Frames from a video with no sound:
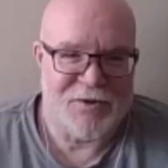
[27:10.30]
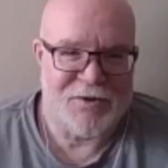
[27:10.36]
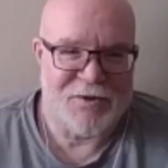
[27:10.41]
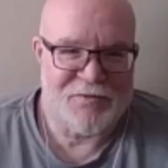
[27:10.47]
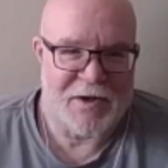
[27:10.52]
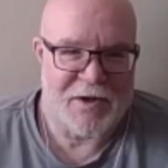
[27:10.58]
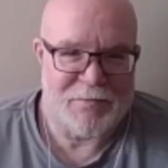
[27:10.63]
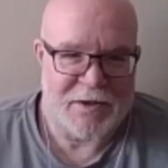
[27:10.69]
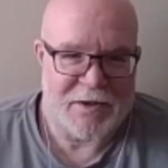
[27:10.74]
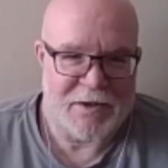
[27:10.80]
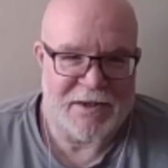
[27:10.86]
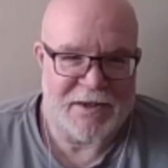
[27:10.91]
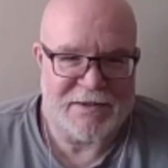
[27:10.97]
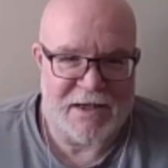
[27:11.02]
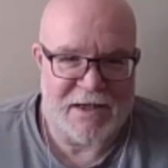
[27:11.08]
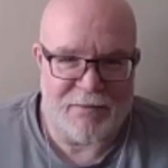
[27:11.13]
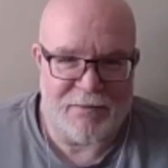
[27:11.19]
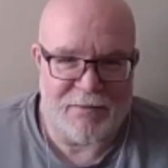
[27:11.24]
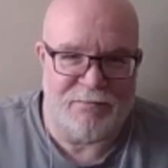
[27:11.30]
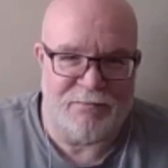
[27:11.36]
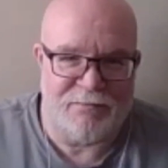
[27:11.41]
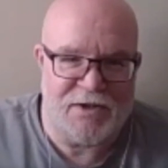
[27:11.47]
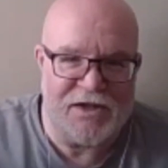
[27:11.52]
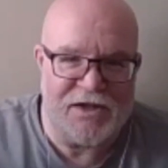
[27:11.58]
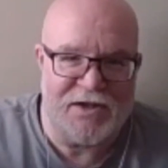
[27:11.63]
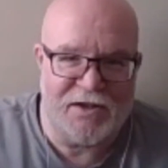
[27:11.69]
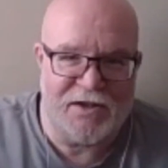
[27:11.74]
fun because I'm
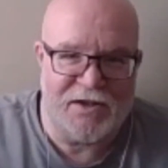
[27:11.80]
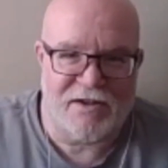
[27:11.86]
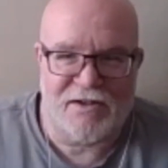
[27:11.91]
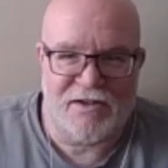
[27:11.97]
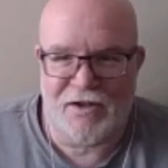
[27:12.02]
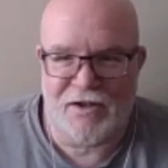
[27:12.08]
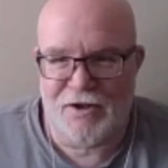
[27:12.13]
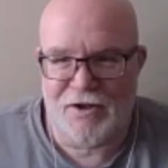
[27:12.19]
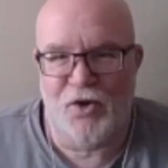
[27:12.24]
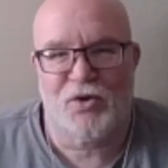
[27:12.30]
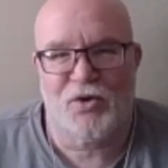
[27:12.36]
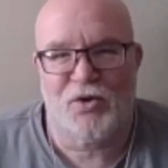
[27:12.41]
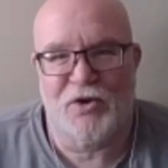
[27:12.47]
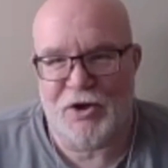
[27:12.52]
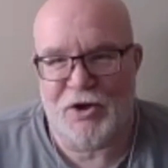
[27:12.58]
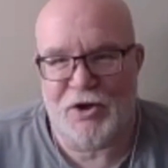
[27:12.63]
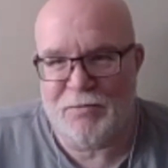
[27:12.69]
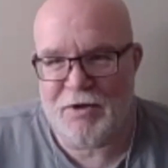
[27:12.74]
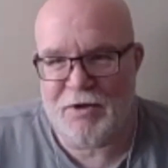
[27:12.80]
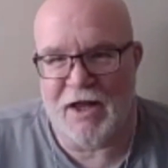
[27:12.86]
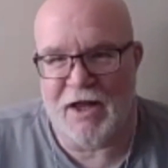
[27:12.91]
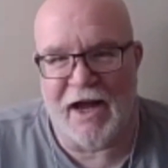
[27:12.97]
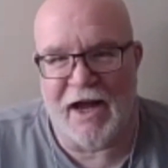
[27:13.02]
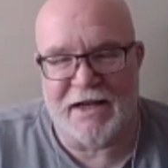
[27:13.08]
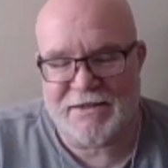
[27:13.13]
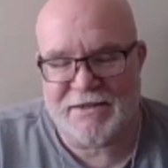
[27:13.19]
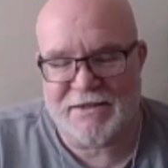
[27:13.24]
teaching this little local herb
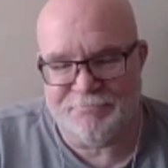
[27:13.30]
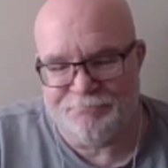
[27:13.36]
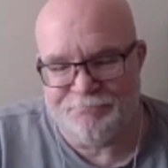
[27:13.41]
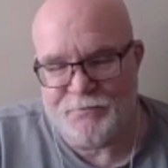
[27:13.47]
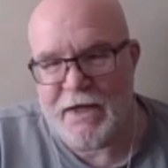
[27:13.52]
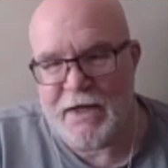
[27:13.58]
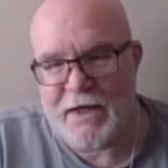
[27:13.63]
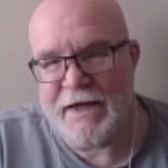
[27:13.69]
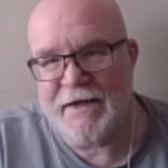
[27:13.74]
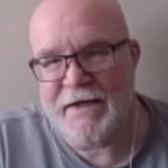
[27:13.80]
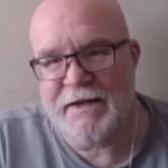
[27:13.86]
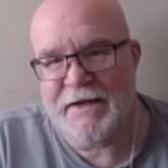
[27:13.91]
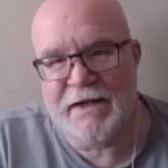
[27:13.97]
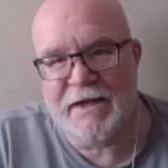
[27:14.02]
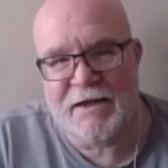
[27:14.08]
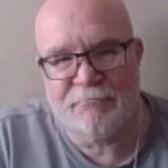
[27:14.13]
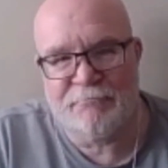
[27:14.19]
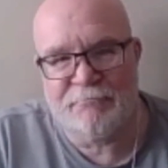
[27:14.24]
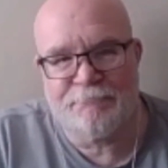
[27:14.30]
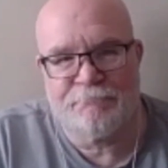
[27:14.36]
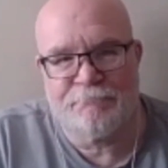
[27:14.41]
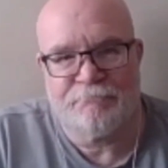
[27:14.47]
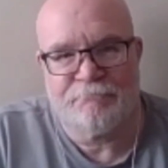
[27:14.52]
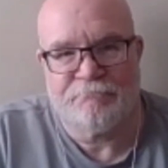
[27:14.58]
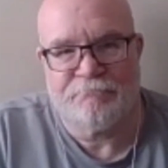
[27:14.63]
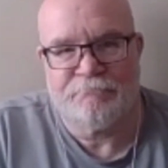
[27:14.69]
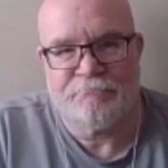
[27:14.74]
class, and
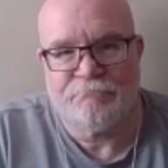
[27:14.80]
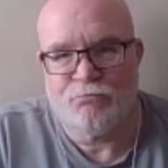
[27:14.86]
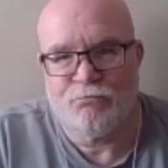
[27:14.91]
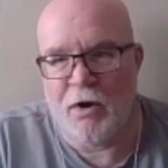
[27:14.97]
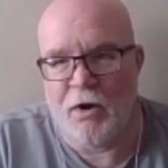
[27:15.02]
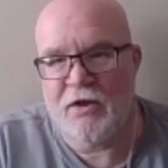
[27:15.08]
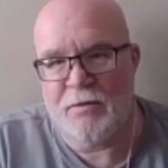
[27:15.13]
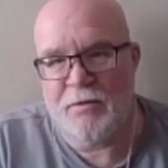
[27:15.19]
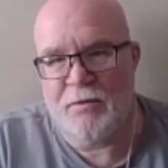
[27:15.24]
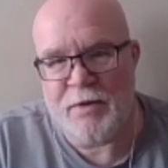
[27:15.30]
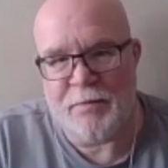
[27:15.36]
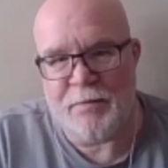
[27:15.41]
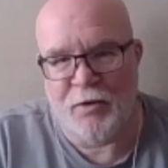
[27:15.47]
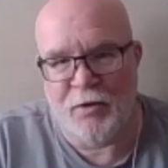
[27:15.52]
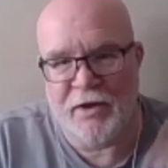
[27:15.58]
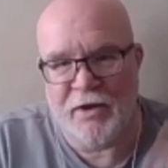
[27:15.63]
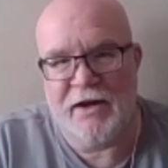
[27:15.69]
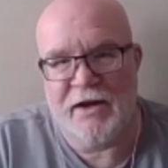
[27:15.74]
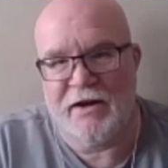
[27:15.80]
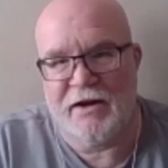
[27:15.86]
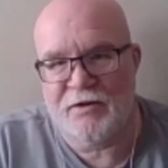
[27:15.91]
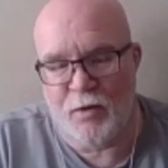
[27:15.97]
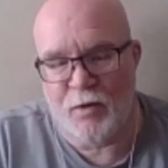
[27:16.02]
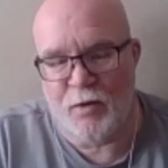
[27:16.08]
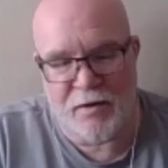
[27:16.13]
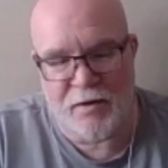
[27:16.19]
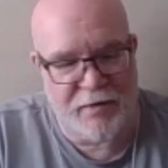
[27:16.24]
one of the people in it
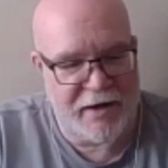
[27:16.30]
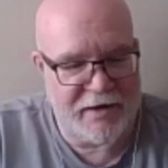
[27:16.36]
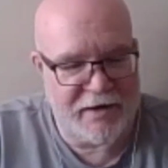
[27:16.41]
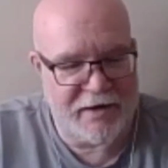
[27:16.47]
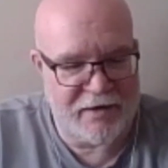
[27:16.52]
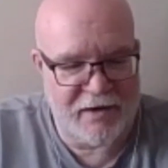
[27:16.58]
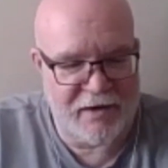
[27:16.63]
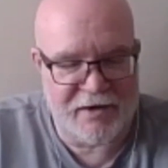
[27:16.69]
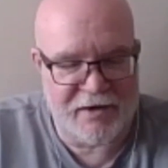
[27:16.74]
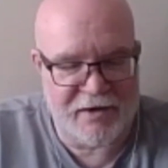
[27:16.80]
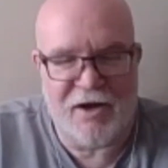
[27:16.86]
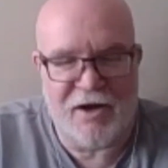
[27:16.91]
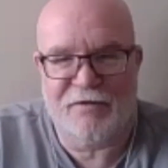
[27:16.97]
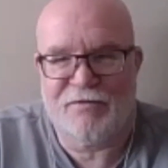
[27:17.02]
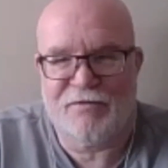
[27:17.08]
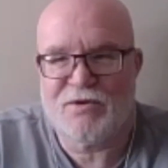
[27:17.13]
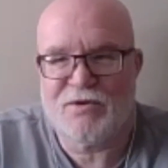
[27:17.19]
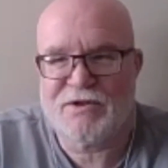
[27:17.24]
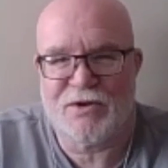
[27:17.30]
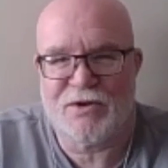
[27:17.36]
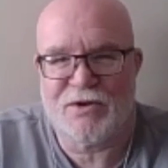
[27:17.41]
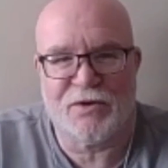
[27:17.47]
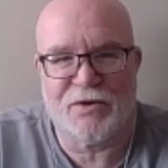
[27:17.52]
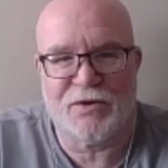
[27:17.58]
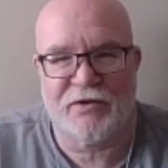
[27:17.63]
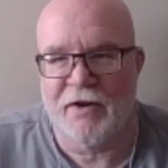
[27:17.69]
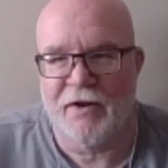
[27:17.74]
is one of my kung fu
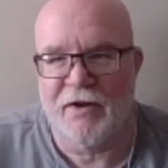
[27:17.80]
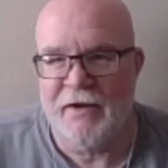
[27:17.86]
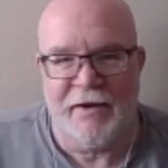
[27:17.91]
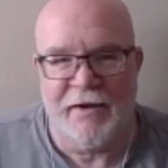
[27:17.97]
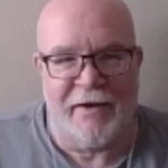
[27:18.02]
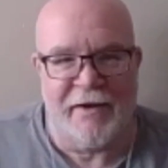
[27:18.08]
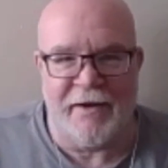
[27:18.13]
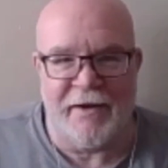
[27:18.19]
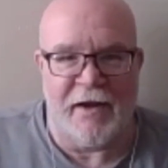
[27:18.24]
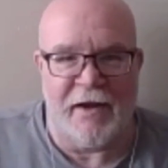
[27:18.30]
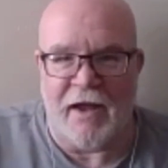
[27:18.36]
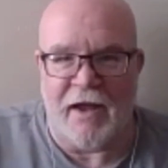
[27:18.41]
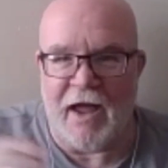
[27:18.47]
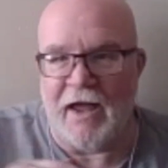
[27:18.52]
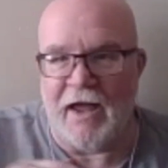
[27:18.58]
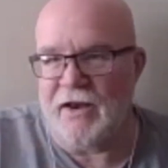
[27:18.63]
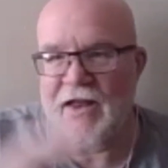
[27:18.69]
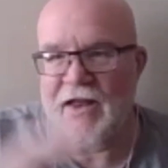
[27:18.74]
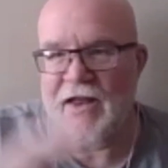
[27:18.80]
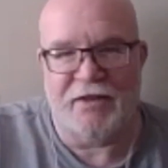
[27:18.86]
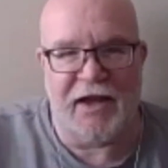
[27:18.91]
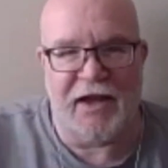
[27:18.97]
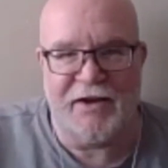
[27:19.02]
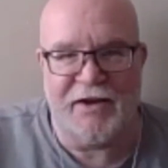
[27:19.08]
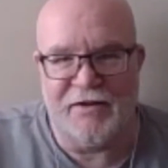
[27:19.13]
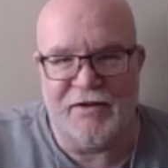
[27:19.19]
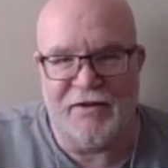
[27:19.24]
students. And at the
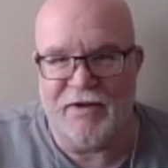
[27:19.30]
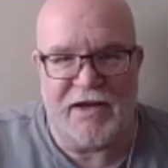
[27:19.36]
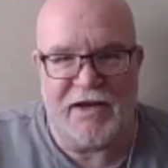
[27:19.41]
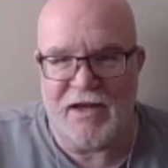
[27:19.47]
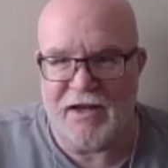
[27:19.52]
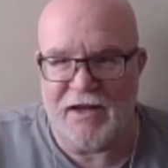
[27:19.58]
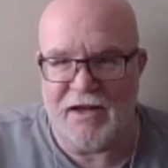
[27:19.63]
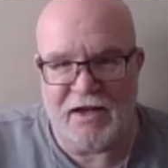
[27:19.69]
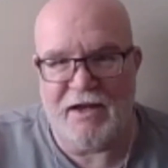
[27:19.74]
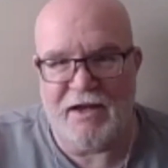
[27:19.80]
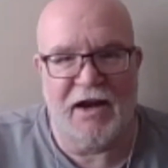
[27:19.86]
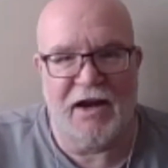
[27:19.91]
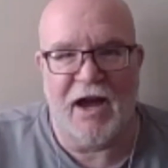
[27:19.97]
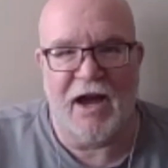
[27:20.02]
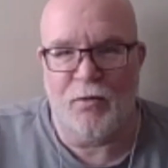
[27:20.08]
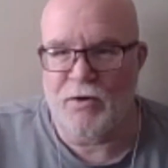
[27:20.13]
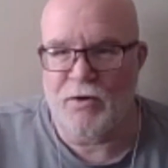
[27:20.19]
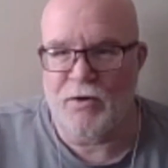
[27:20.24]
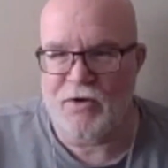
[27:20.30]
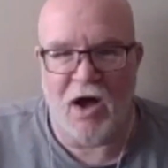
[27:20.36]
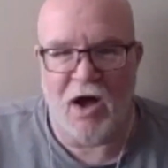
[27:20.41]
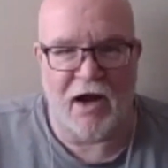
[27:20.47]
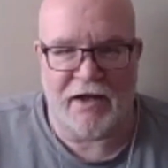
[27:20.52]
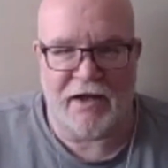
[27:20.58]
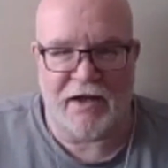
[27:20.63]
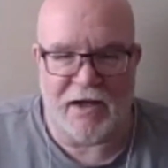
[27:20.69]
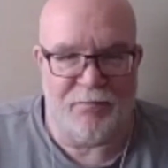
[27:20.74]
end of it, he and I were
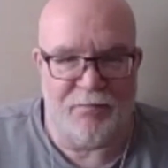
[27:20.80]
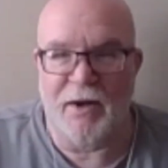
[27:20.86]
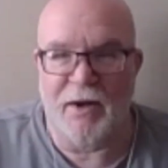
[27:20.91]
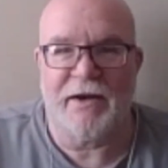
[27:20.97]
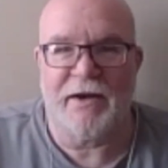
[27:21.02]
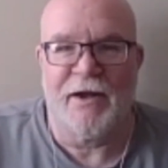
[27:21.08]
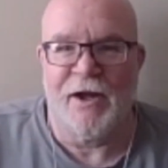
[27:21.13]
talking, but